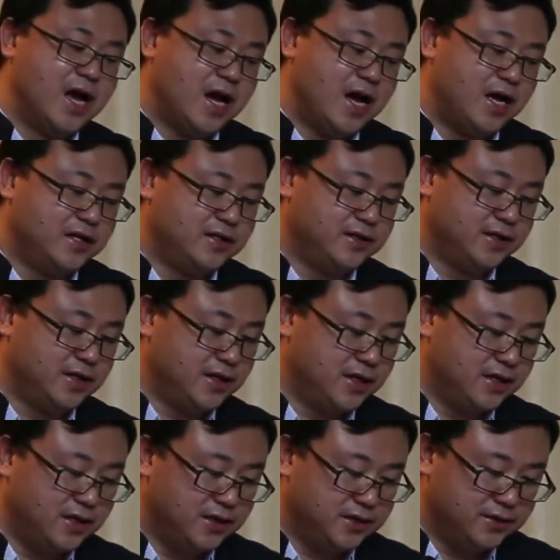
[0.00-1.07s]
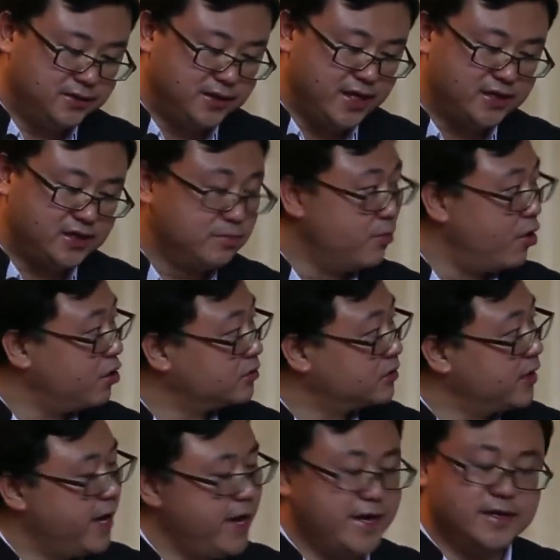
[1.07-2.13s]
And this mosque
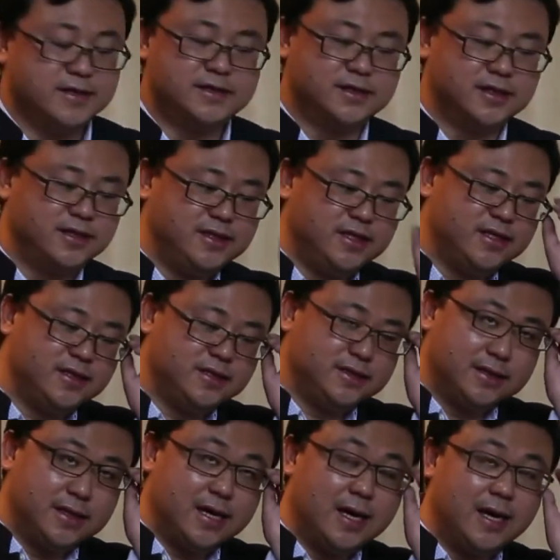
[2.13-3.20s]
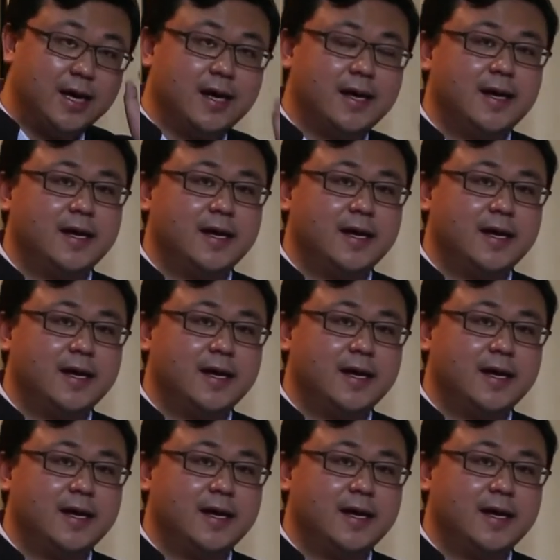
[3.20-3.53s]
is in the